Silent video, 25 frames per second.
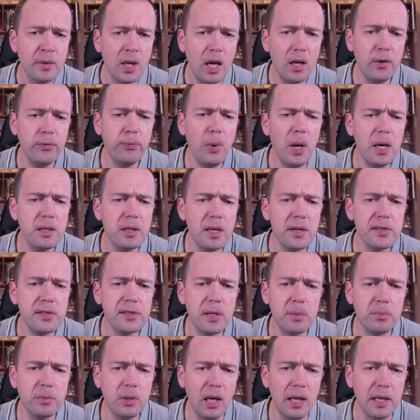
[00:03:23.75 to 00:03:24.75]
And if white does
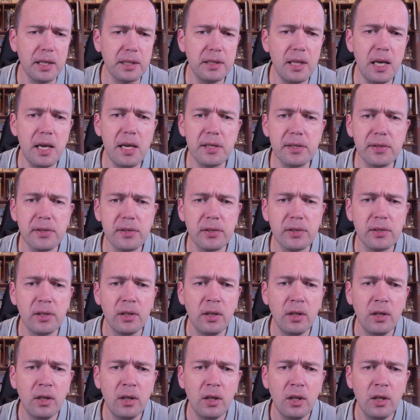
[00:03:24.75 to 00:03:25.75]
something like this,